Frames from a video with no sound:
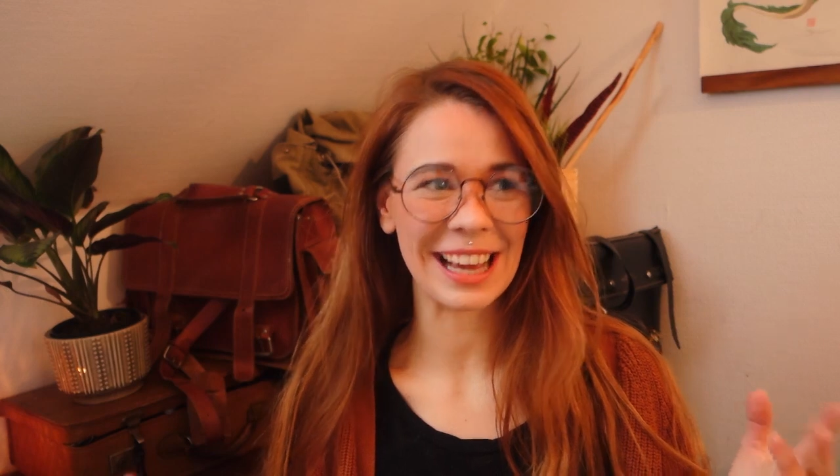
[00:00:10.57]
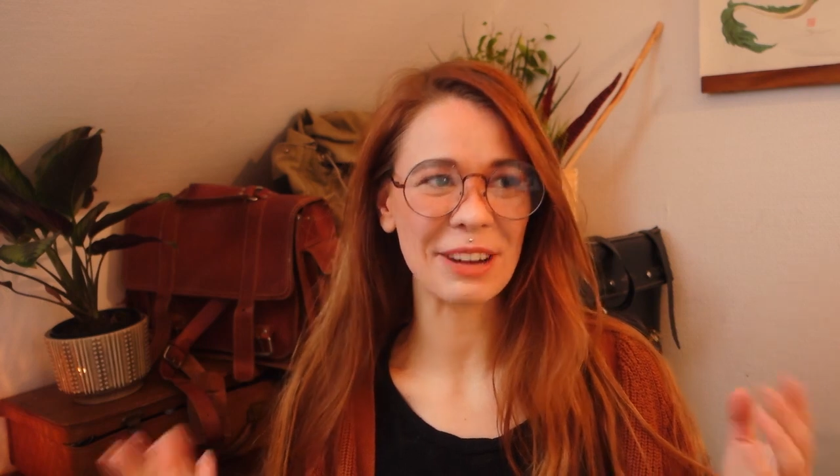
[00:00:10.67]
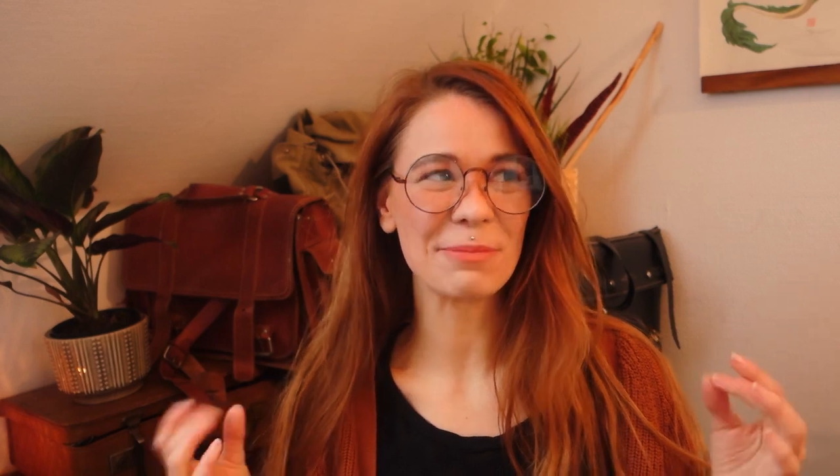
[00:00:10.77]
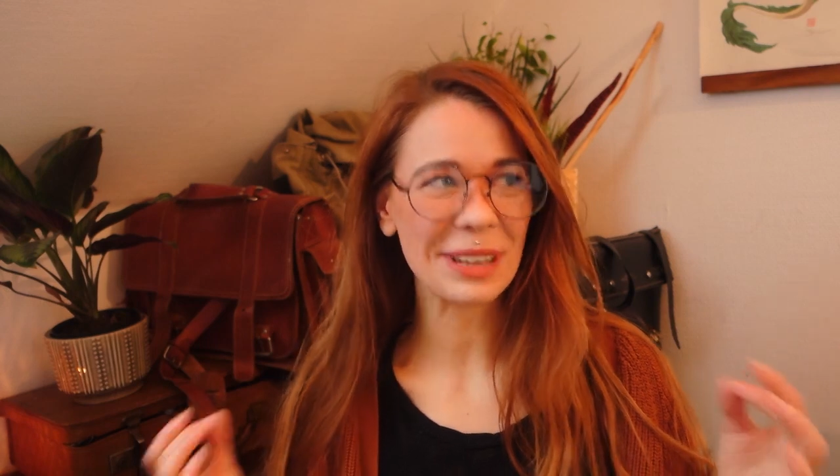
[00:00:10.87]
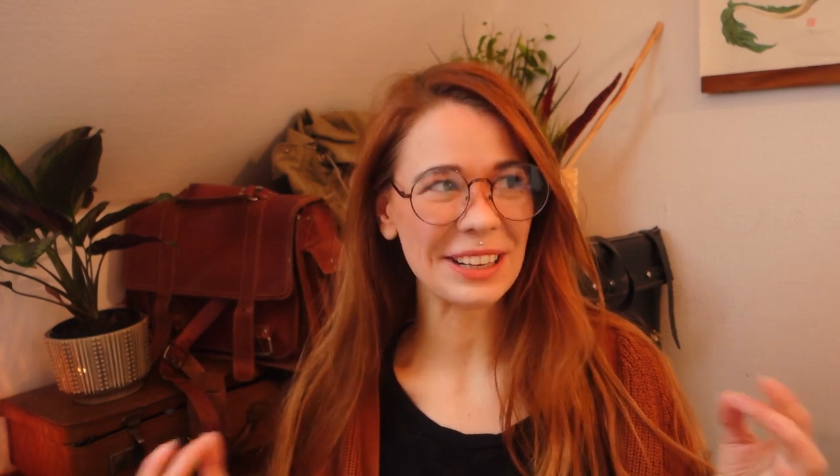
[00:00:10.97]
I
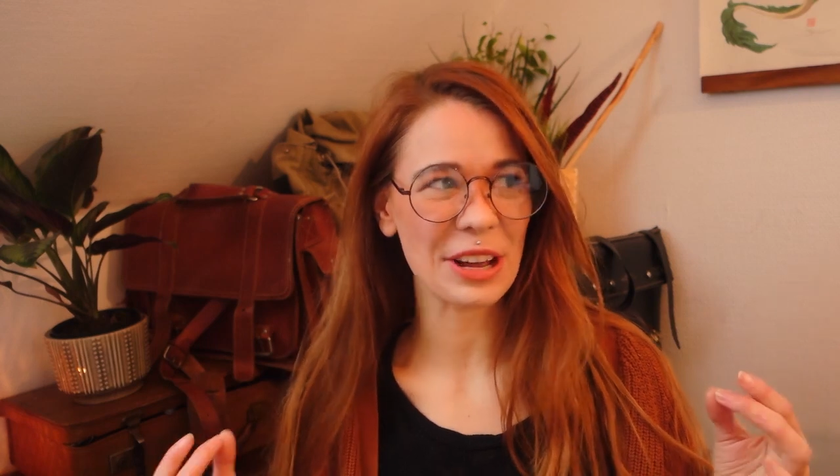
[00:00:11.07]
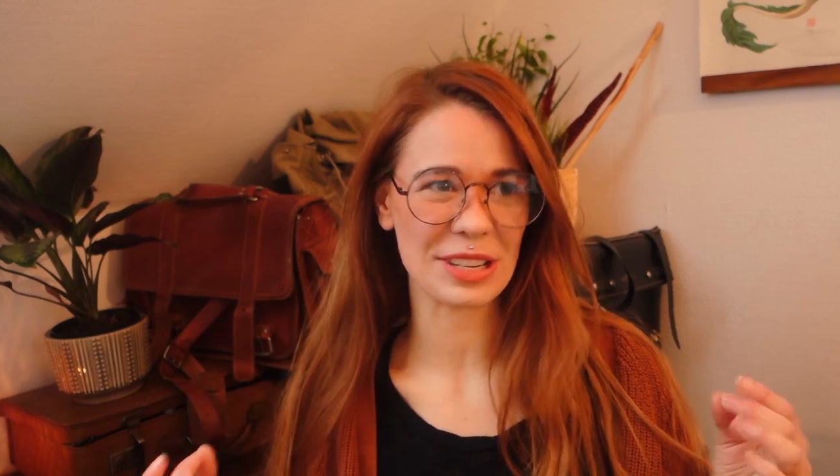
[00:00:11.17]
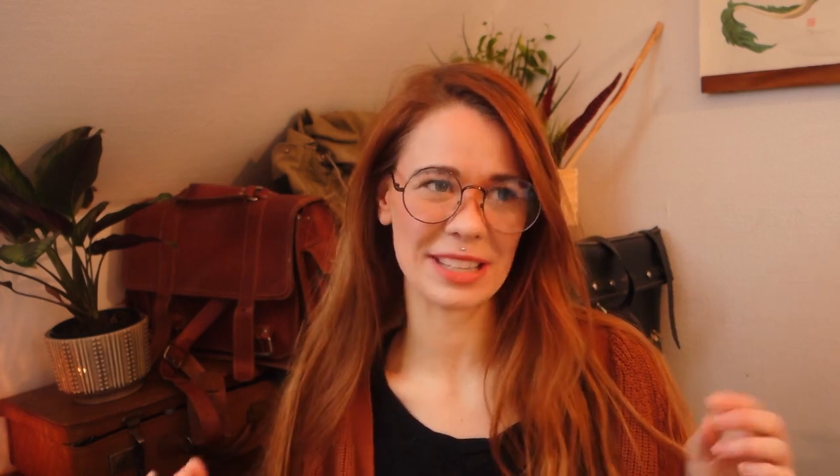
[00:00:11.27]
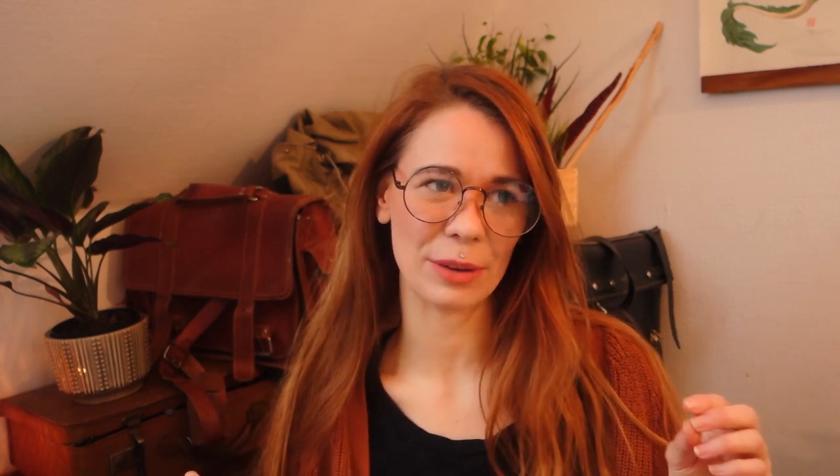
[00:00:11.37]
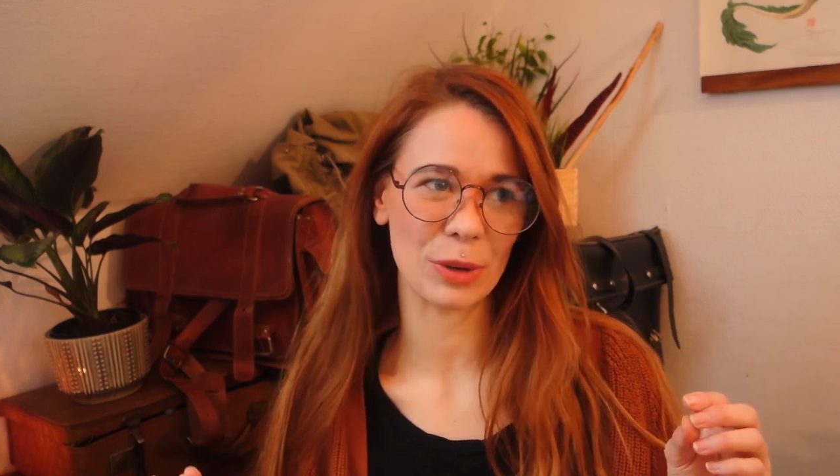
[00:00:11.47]
completely
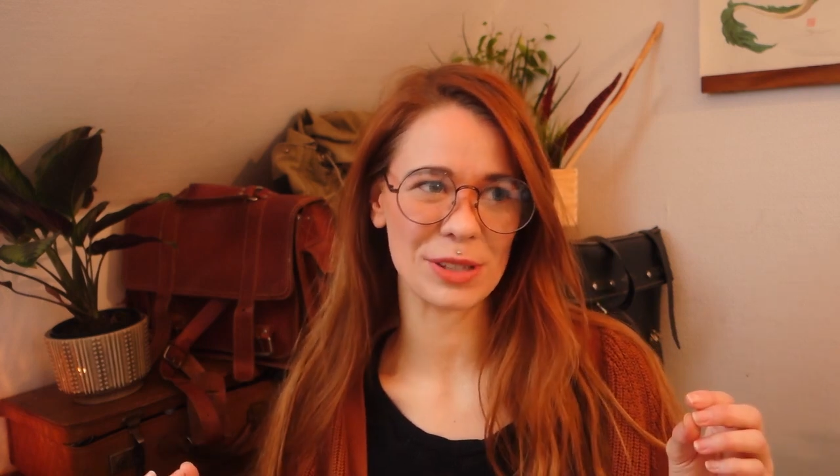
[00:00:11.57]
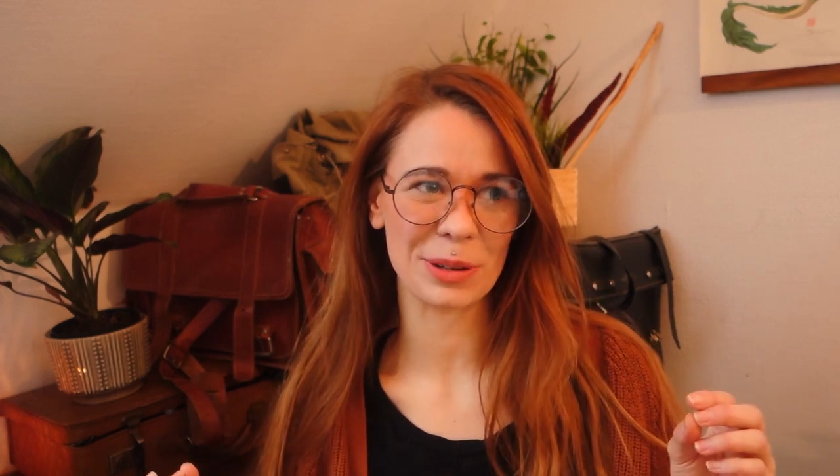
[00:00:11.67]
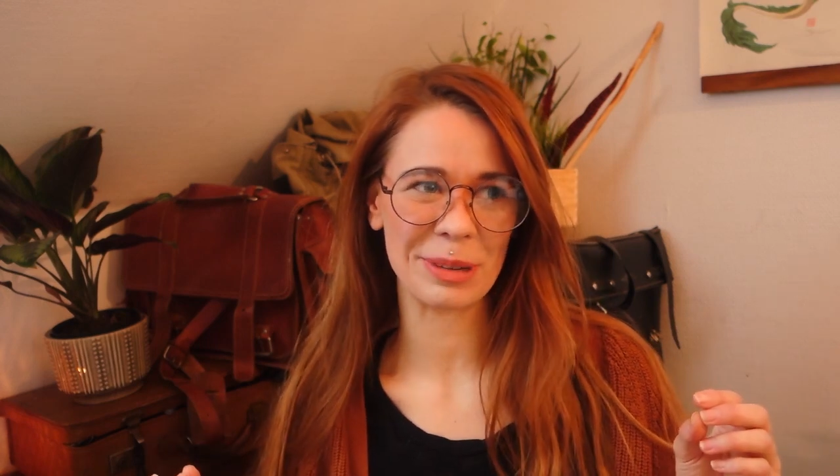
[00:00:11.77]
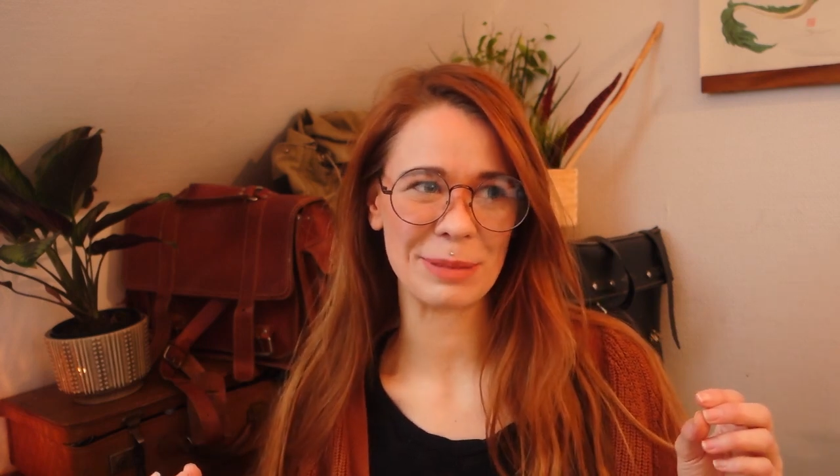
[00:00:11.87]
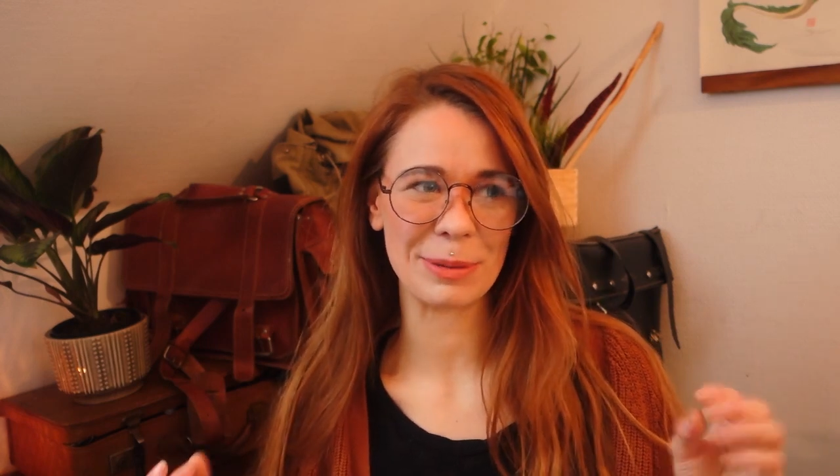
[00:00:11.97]
understand why
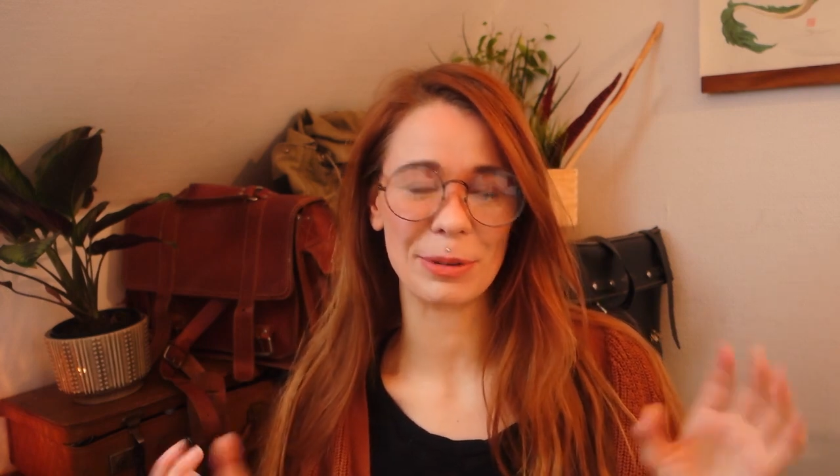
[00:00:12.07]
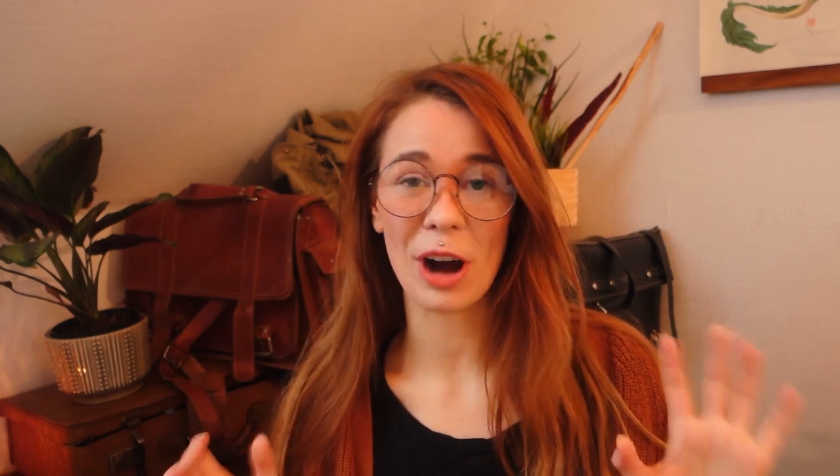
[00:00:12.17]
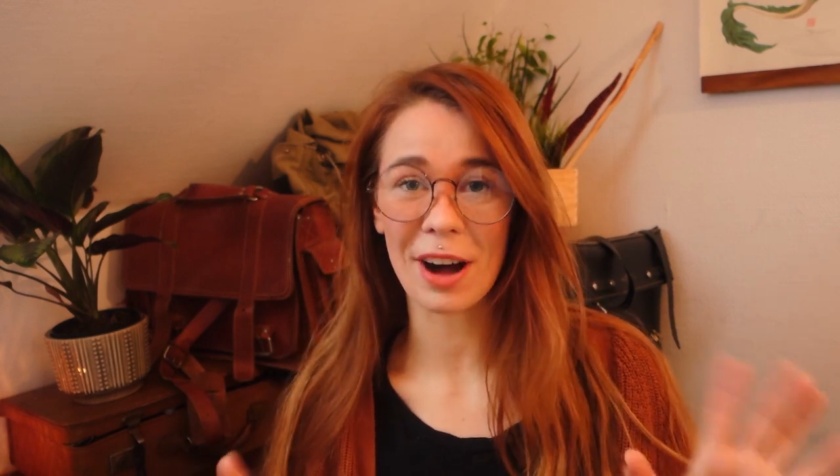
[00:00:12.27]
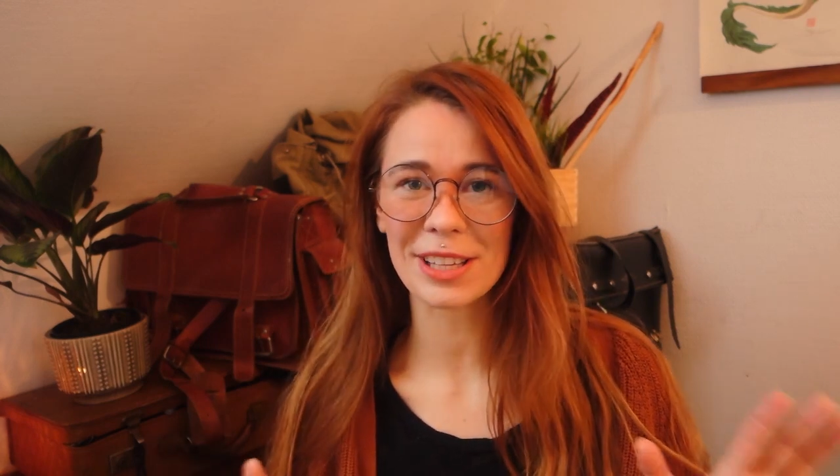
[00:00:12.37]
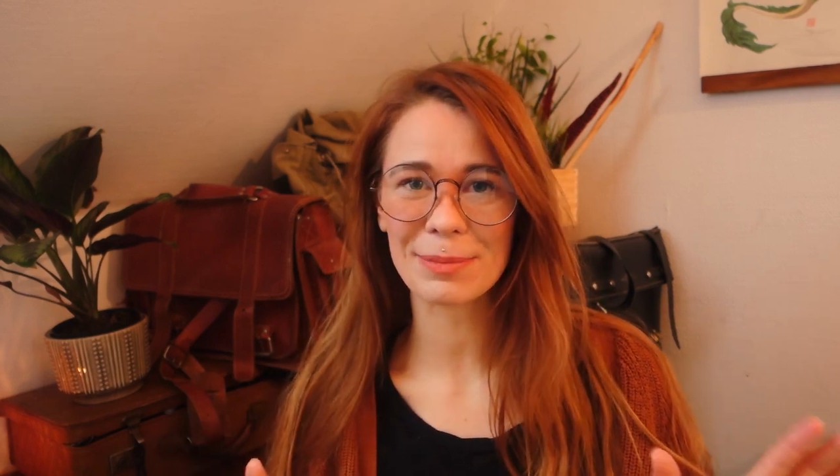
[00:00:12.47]
so many people
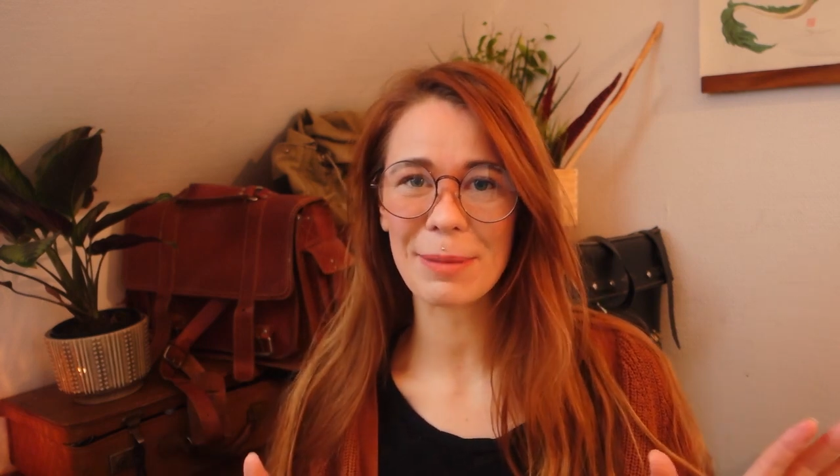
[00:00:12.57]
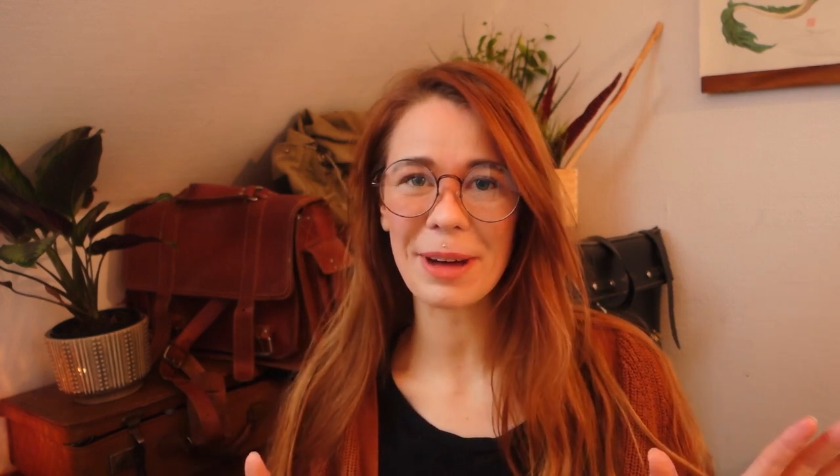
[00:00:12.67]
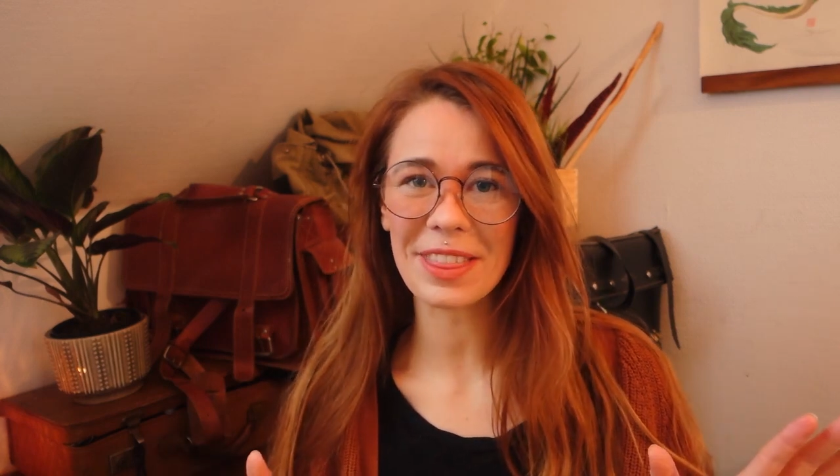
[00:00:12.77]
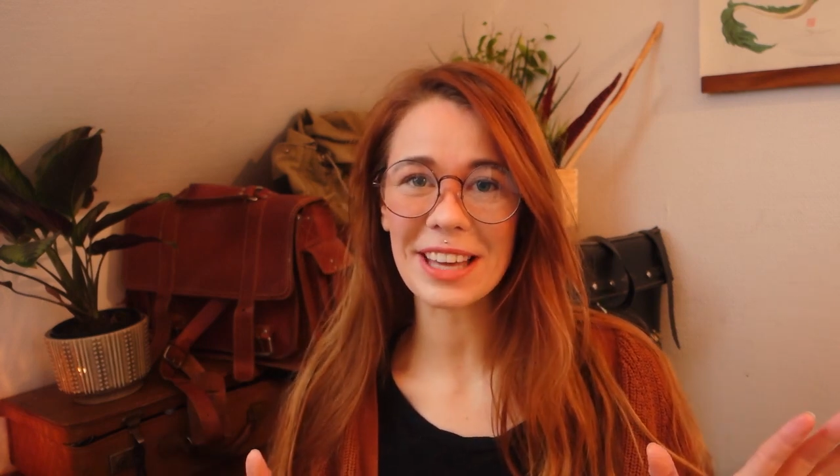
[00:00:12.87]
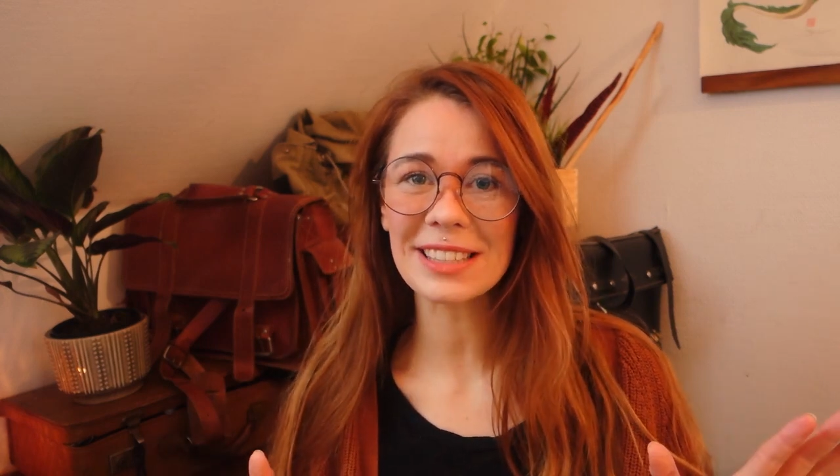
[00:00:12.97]
ask me
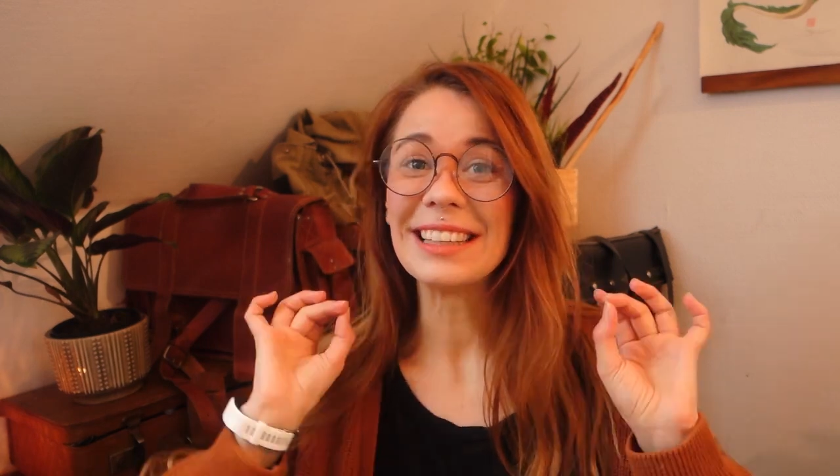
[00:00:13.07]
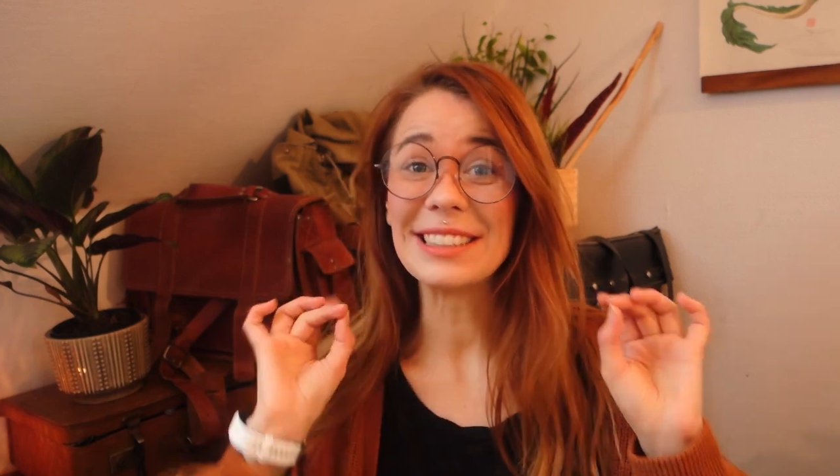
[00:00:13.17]
about this.